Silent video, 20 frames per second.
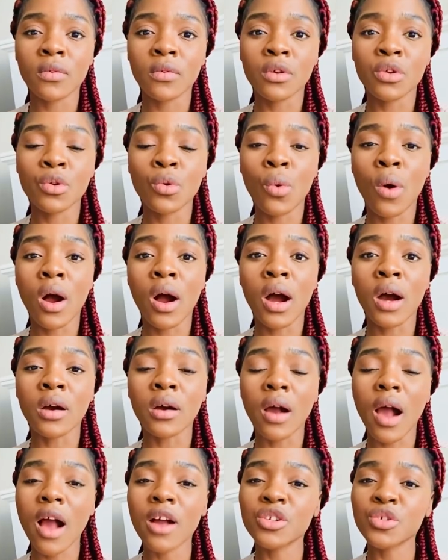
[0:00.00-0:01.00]
you are
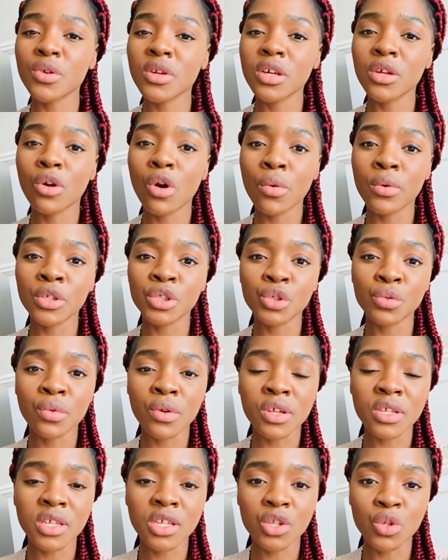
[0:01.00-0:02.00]
actually going through a
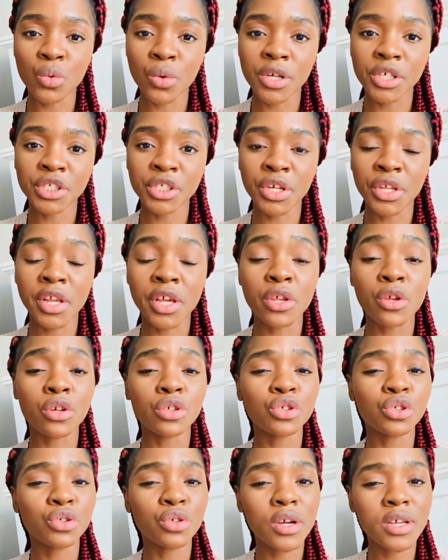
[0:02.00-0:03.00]
situation and you're
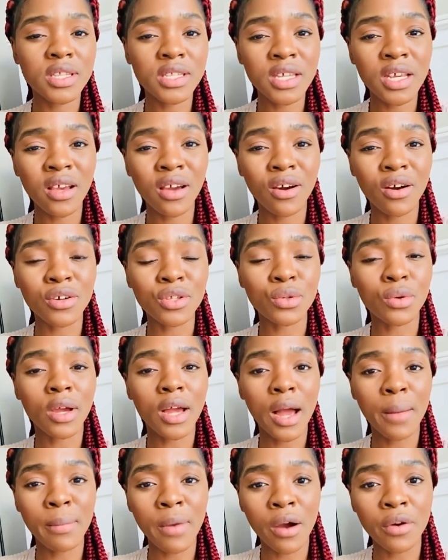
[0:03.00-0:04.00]
trusting God to
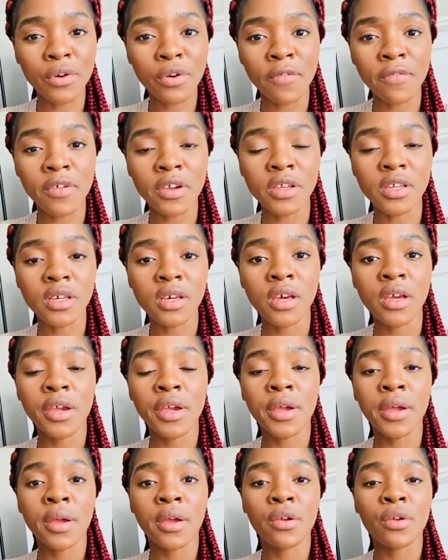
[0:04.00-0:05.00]
come out of it
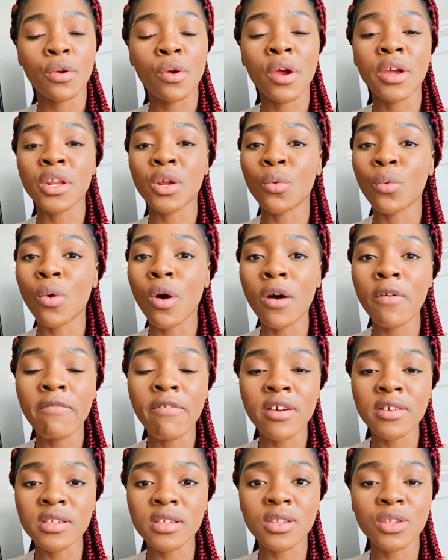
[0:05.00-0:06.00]
you're in a
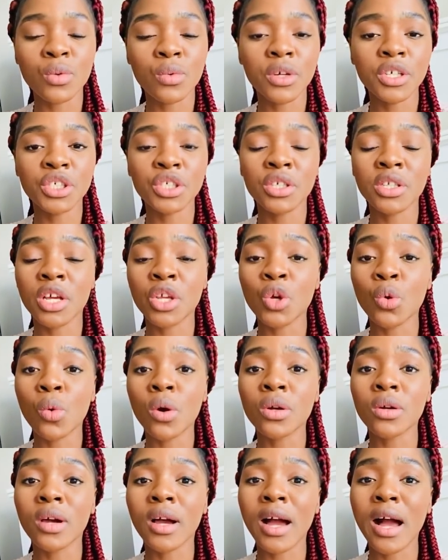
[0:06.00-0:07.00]
warfare situation and you
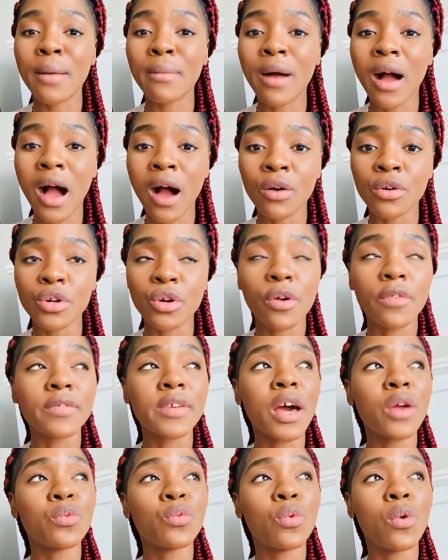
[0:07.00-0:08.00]
want to come out of
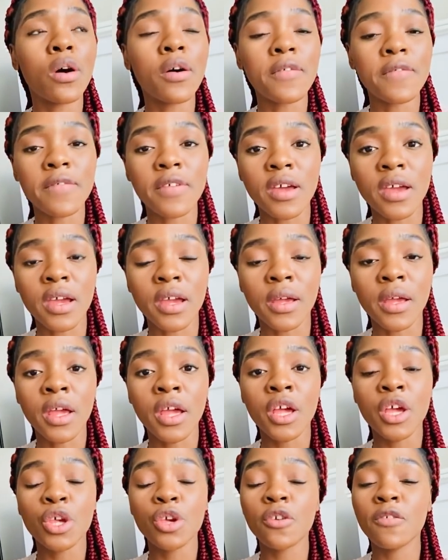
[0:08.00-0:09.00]
that warfare.
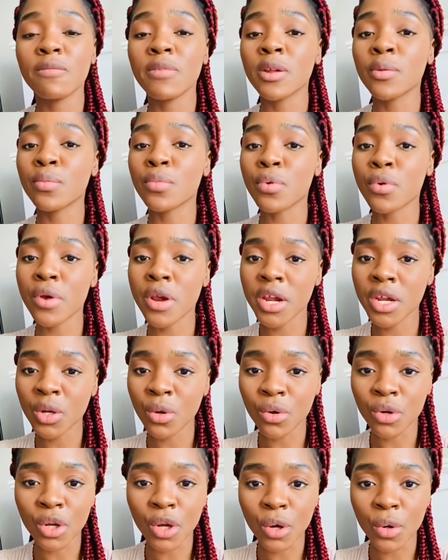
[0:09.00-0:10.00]
You've been praying
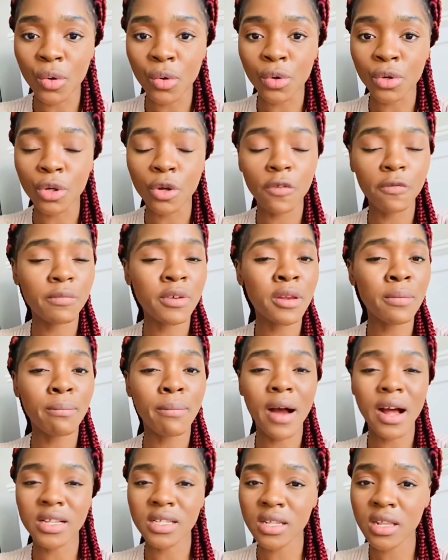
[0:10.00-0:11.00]
on your own, you've been
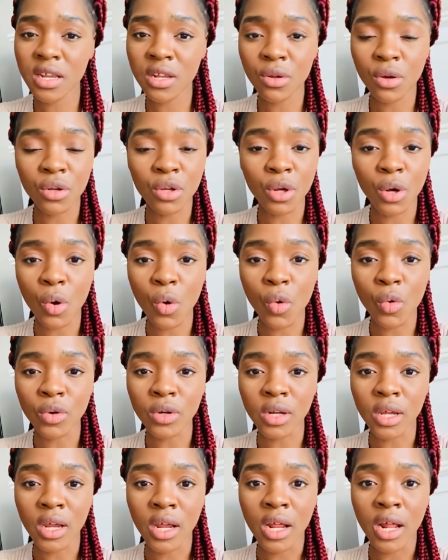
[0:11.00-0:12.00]
battling on your own,
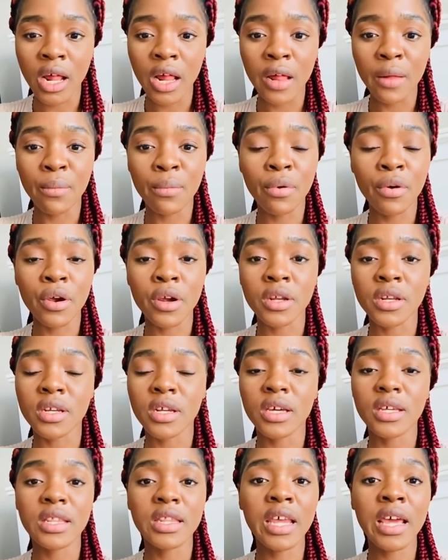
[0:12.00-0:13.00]
but
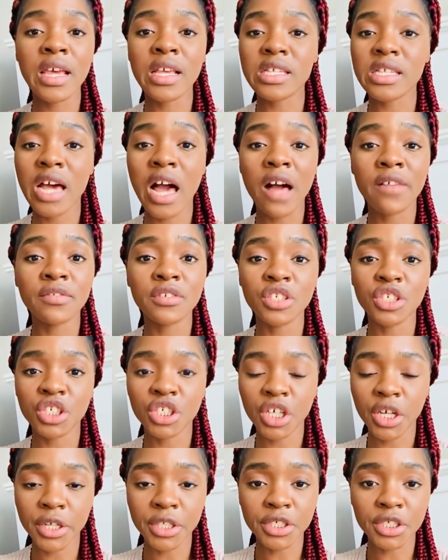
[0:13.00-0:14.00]
things haven't
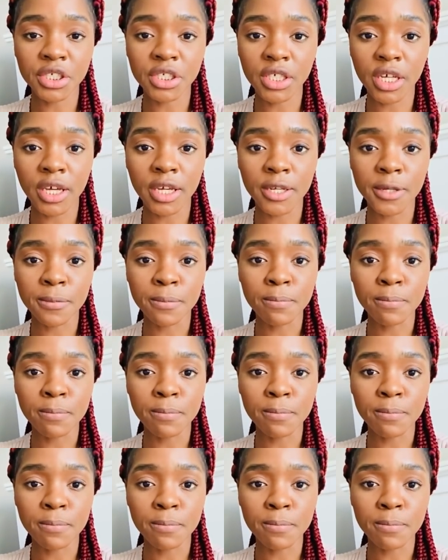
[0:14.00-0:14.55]
changed yet